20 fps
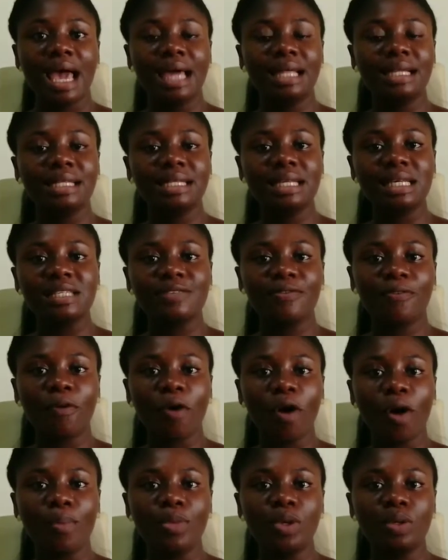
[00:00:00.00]
And in this
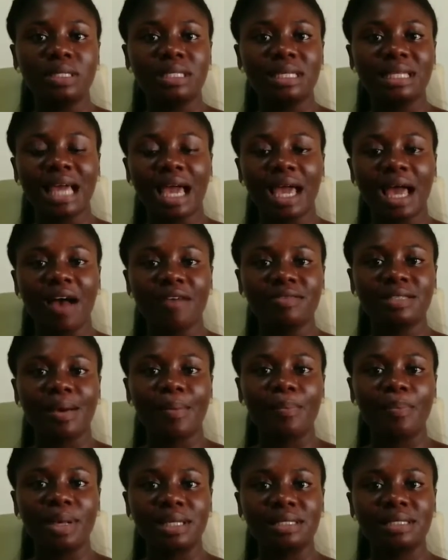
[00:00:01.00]
form, you see that you have
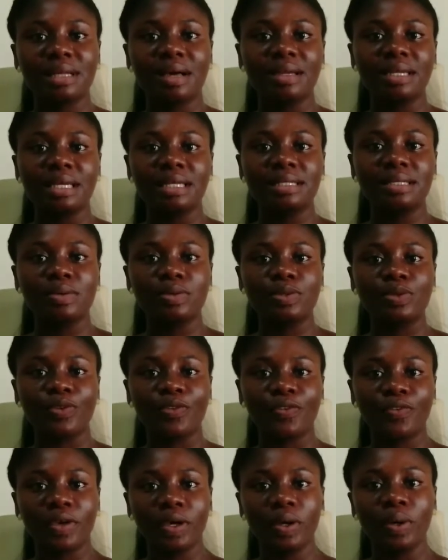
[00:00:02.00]
some personal details
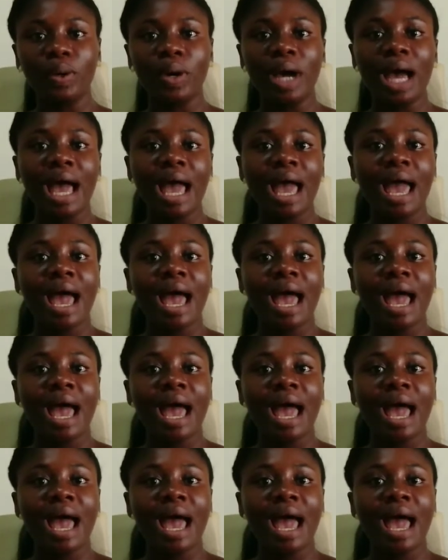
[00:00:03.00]
to fill,